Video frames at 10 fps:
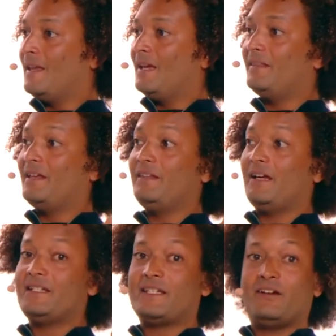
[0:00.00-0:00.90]
And then the
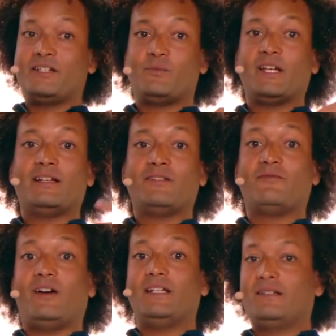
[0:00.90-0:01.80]
idea is we can
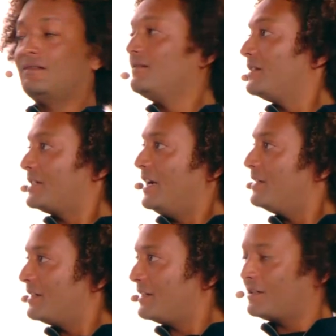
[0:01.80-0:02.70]
invite the
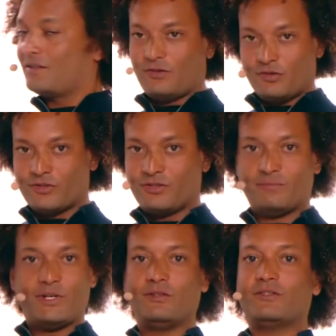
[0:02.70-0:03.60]
scientists onto the
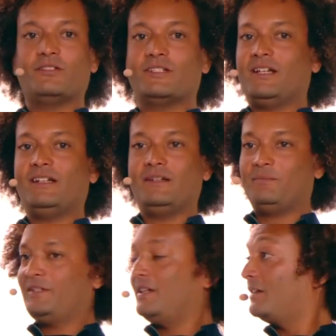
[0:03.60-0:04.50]
boat to study a
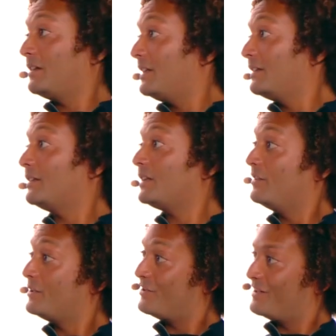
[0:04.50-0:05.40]
particular thing that they're
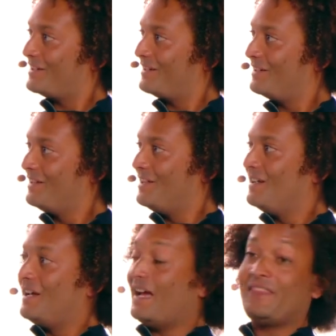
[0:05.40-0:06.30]
interested in,
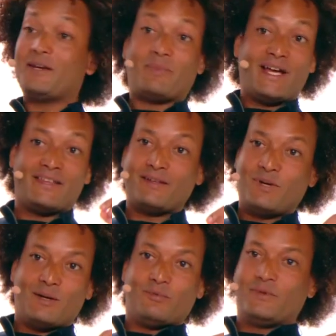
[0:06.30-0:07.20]
and then pair them
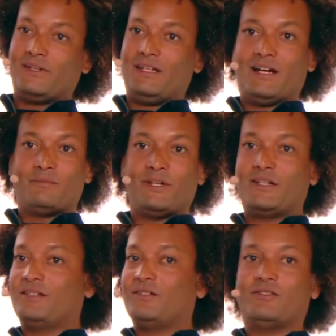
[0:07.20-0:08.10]
up with a young
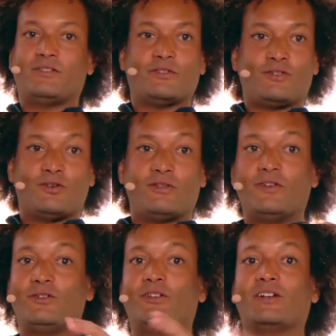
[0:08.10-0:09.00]
person who's a photographer
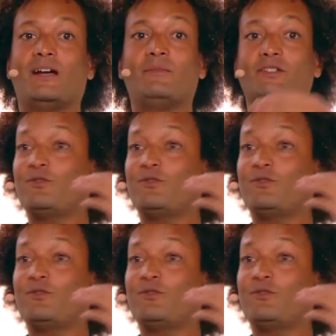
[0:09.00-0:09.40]
who can come and